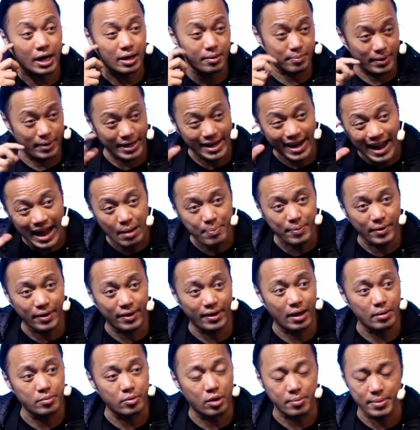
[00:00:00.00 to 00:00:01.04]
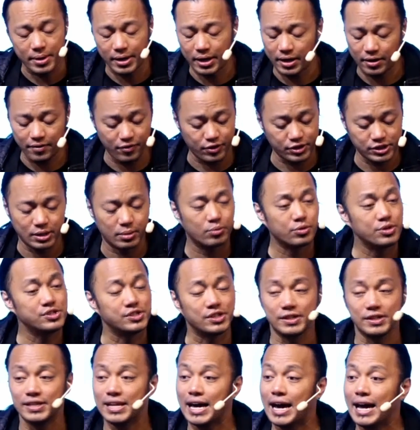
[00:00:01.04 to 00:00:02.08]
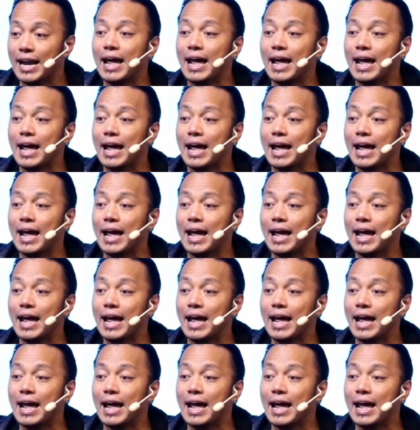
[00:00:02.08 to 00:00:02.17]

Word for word: it, but it happened in that moment. And for some reason, that